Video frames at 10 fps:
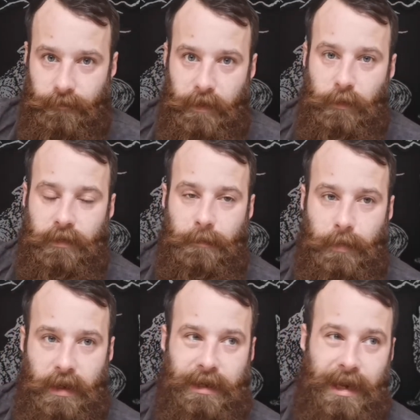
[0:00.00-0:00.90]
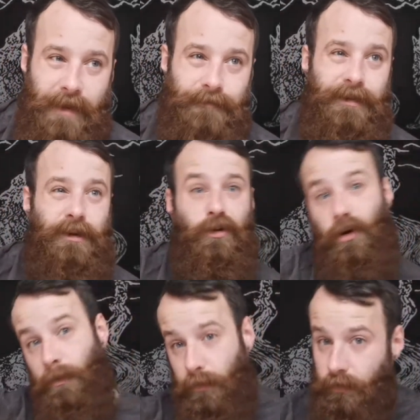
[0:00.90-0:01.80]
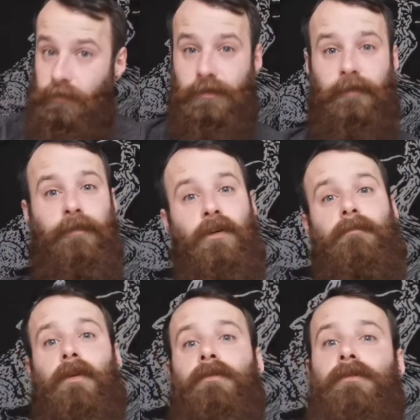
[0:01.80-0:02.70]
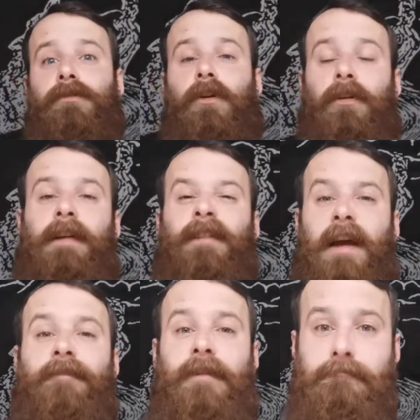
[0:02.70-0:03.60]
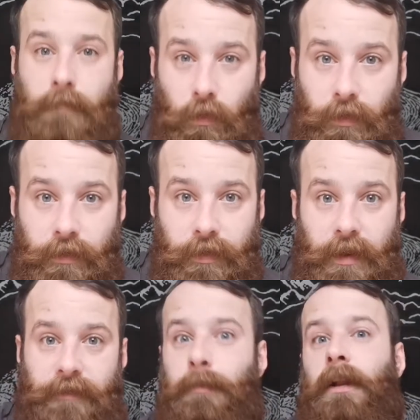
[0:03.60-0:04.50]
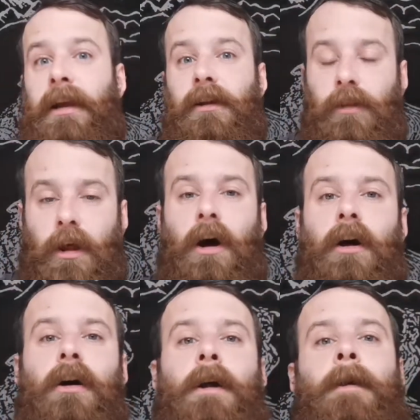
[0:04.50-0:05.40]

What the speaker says: frequently being every couple to few months, or even every month if you're playing a lot.